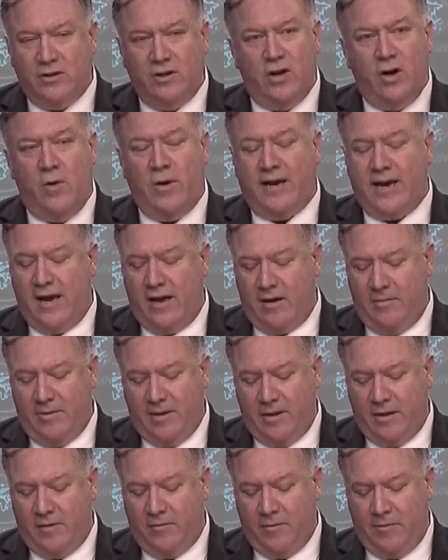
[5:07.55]
faced no
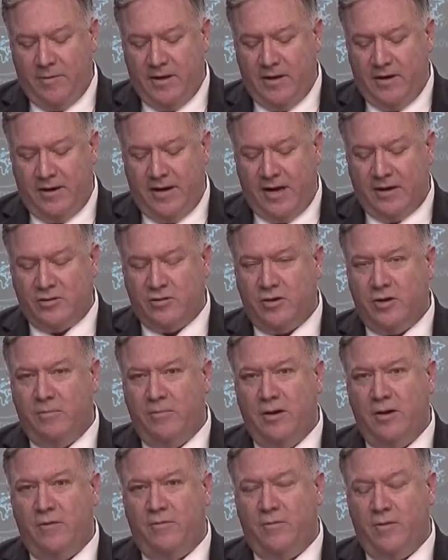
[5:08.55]
accountability from the
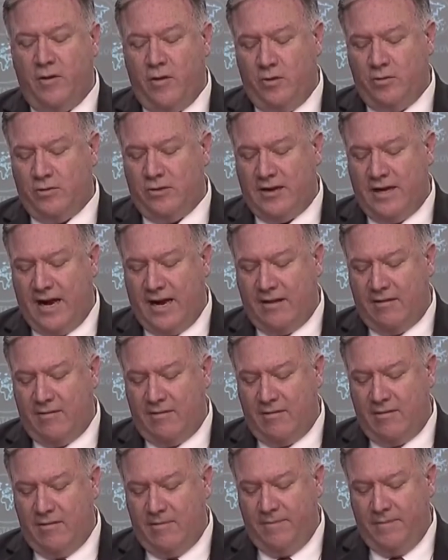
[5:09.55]
international community for those
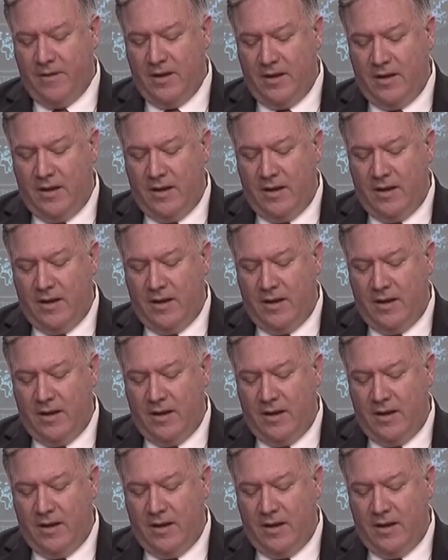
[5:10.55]
deaths.